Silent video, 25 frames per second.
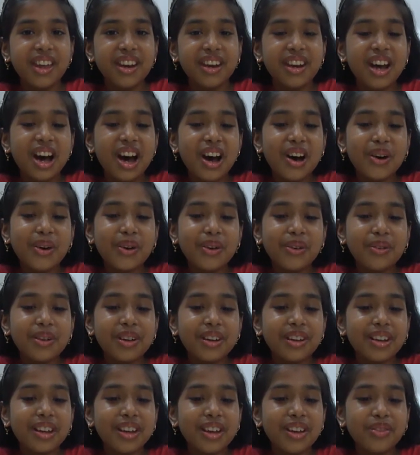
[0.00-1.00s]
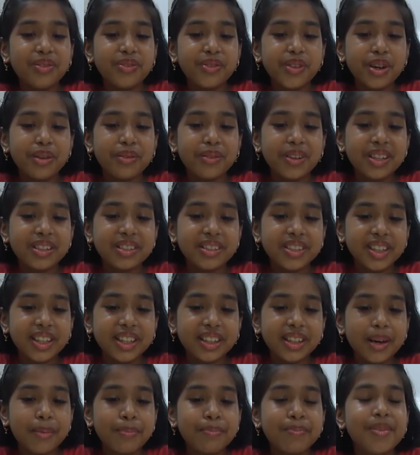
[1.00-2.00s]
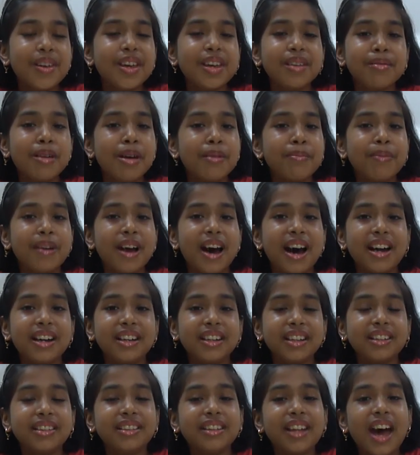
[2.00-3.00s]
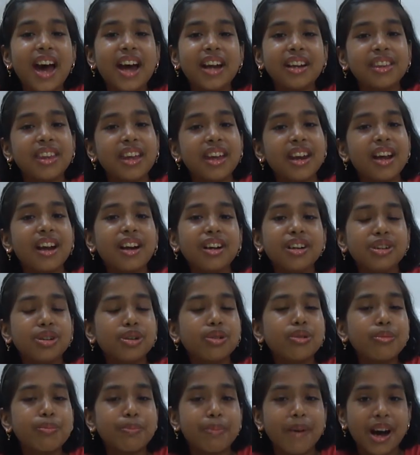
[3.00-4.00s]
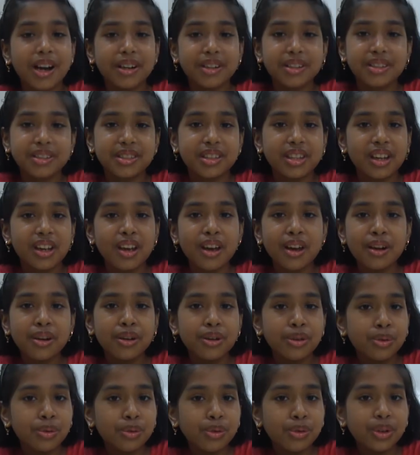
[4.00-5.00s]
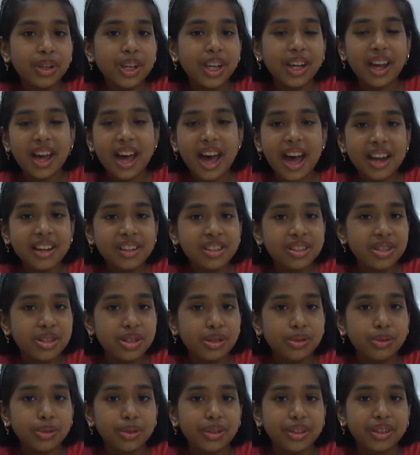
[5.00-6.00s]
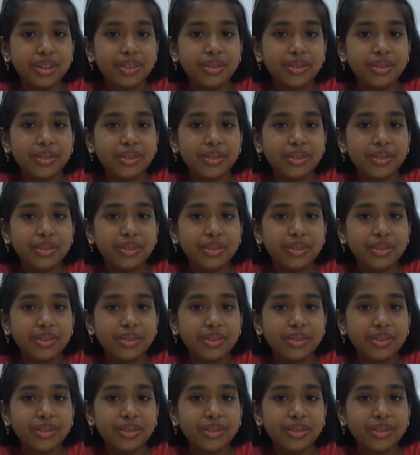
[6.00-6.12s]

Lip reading: Now, if you will see the baby plant, in that there are two parts, root and shoot.